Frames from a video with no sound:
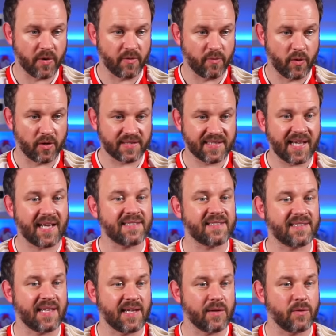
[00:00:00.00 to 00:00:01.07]
would have lost
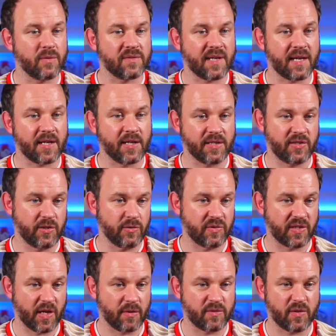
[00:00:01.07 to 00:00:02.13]
Castile's
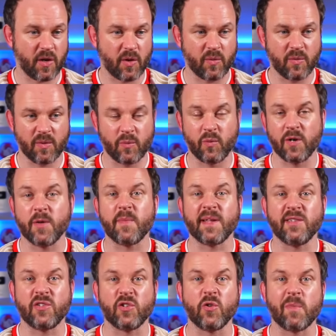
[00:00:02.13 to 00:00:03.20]
Gattuso, so wouldn't have
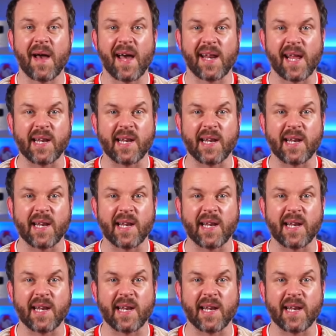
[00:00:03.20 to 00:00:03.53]
been too bad